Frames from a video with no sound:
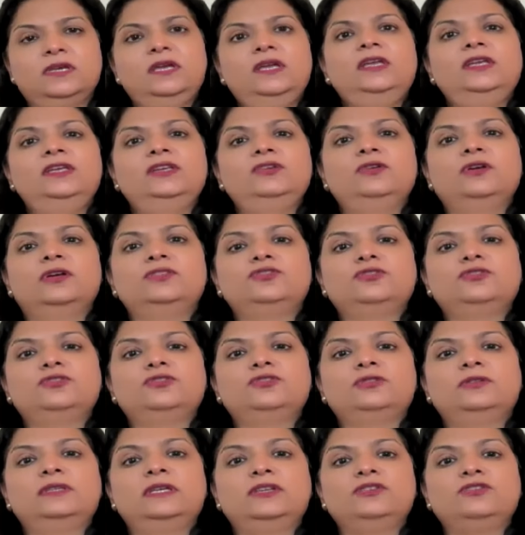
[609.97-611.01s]
You can show that
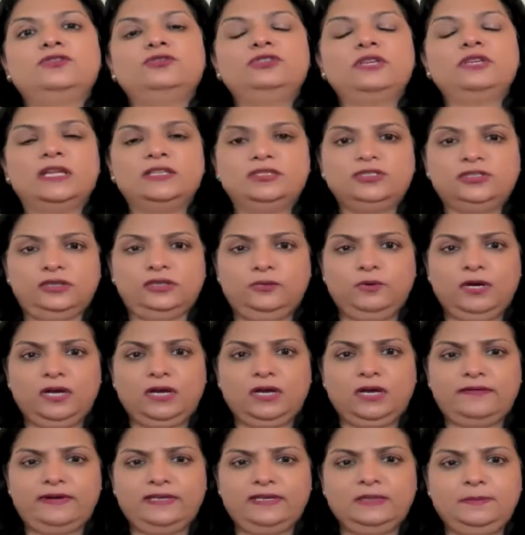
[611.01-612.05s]
you judge the work of
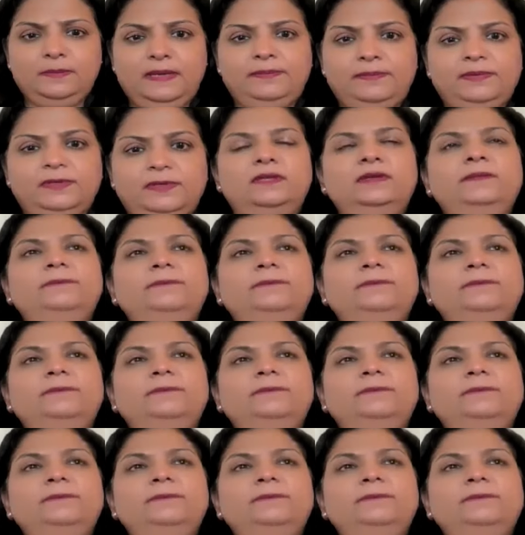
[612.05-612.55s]
other people